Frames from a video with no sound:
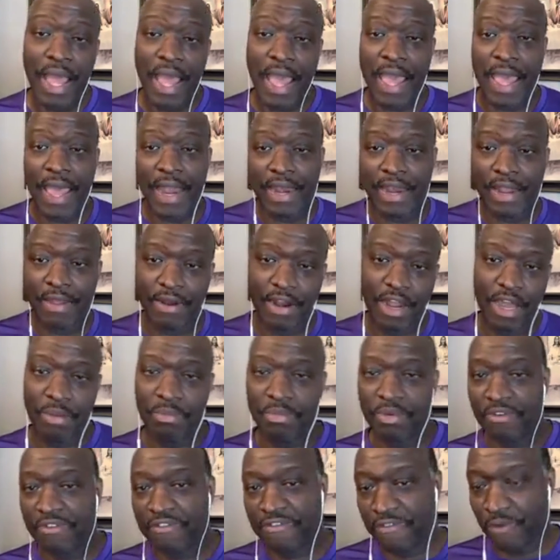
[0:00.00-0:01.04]
And
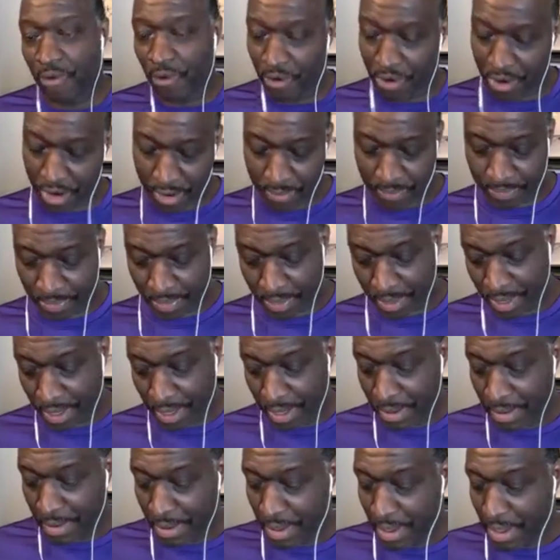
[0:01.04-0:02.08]
number 4,
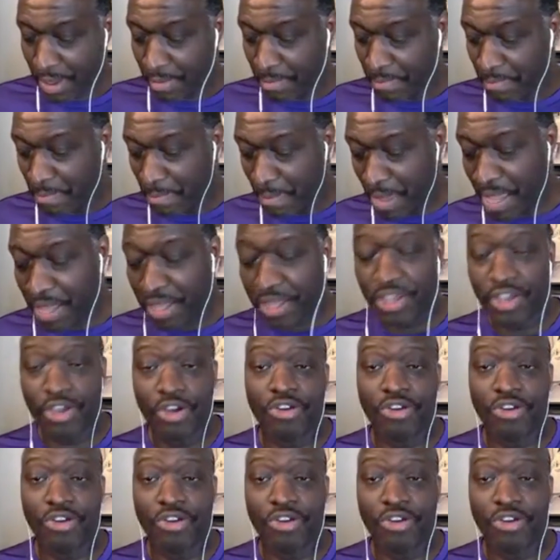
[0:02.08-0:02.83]
make